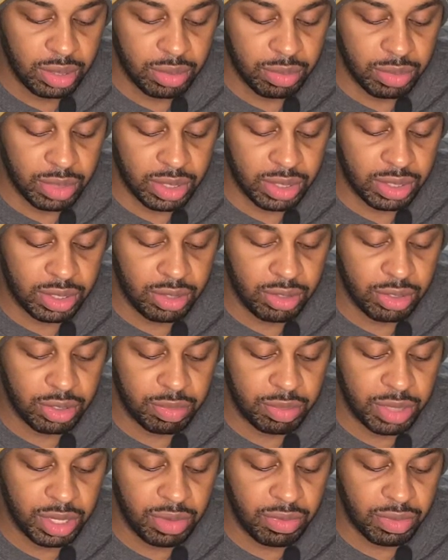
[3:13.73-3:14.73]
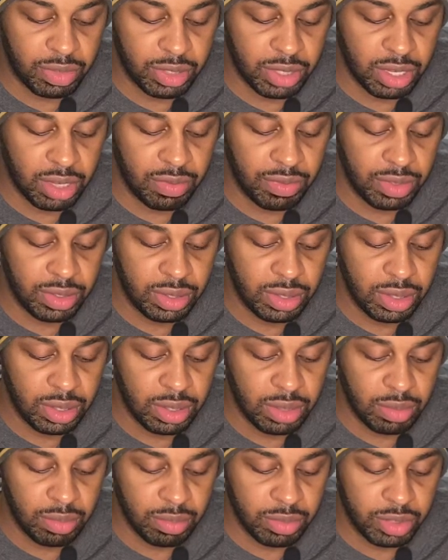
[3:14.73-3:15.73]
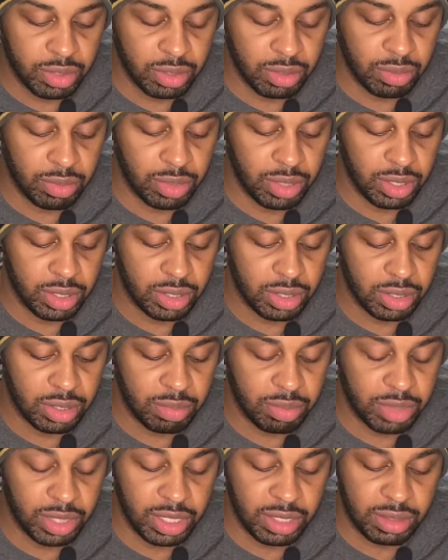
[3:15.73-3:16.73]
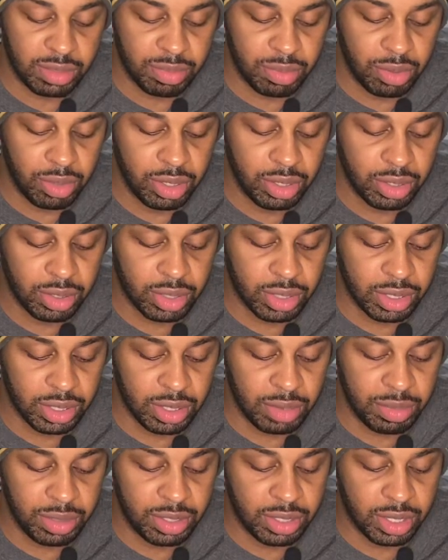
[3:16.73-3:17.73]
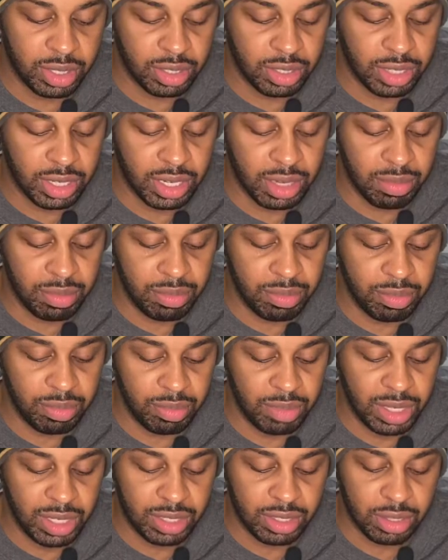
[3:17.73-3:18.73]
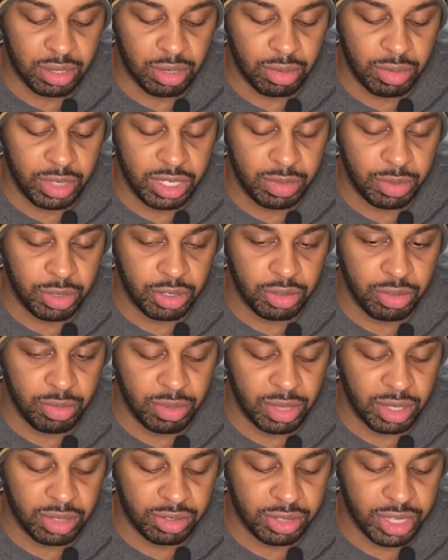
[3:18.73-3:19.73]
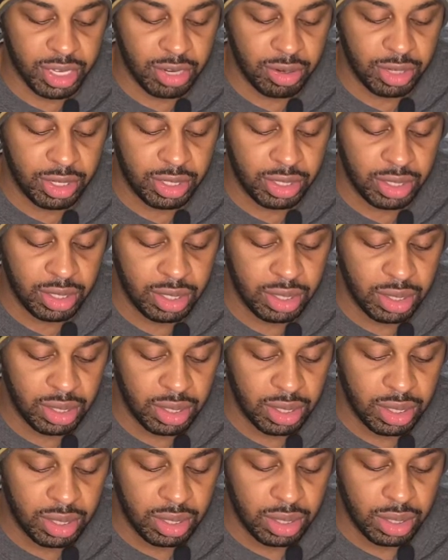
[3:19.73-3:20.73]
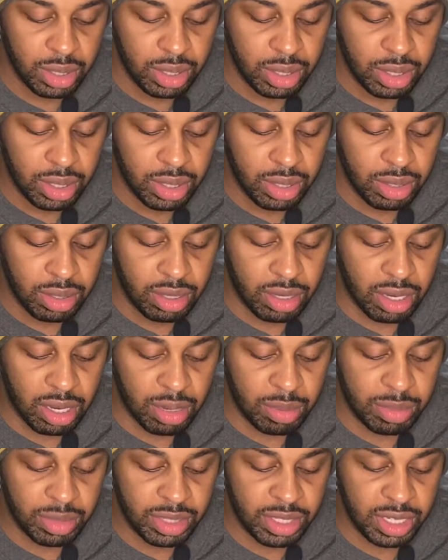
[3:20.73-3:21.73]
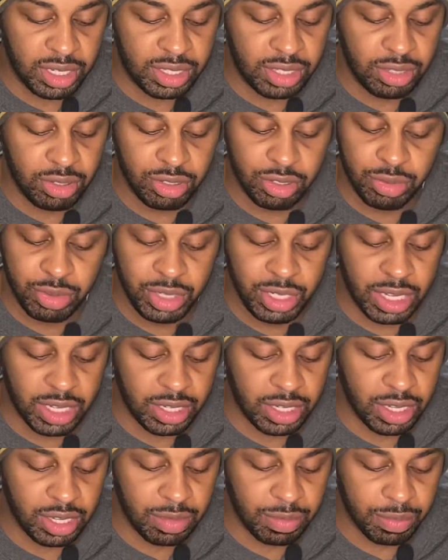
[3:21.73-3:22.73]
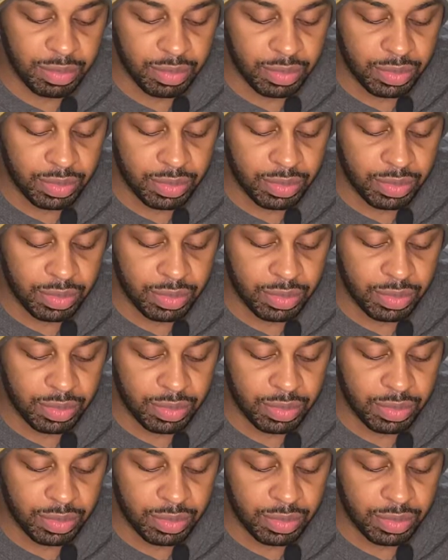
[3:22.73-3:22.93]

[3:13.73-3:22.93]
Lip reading: Steelers are playing for something. So the Browns look at the play spoiler because they've been talking about that mess all week, especially Myles Garrett. I'm going to say Steelers win that game.